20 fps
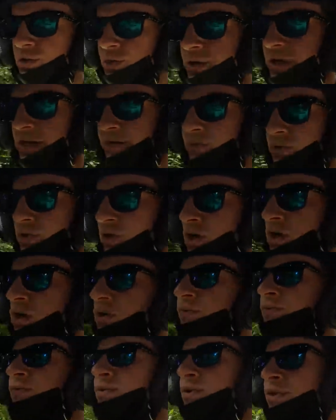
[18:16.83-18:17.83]
so we have to
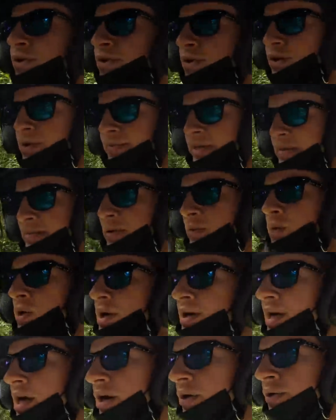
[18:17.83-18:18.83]
go further, maybe
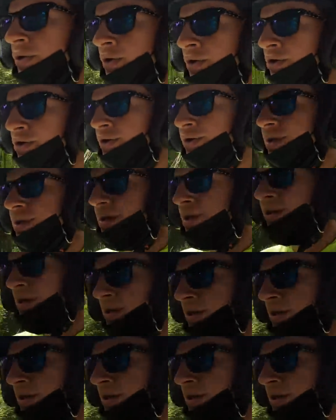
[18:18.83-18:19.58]
1 hour north